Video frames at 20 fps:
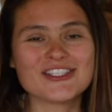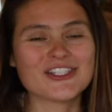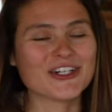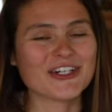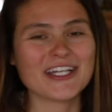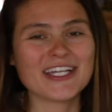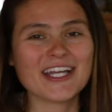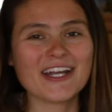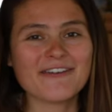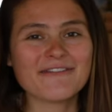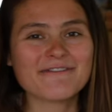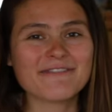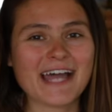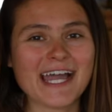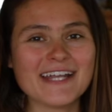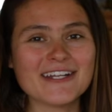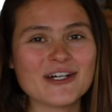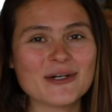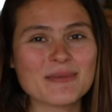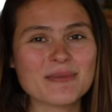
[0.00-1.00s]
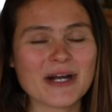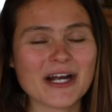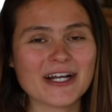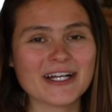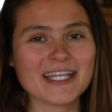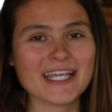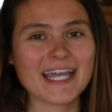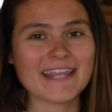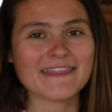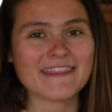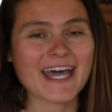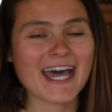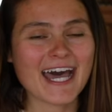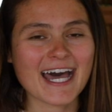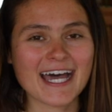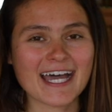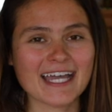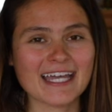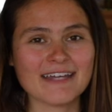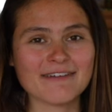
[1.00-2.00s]
During our final party at the
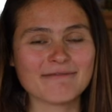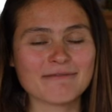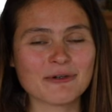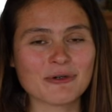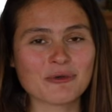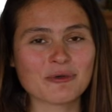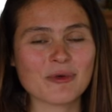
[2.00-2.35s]
Hive,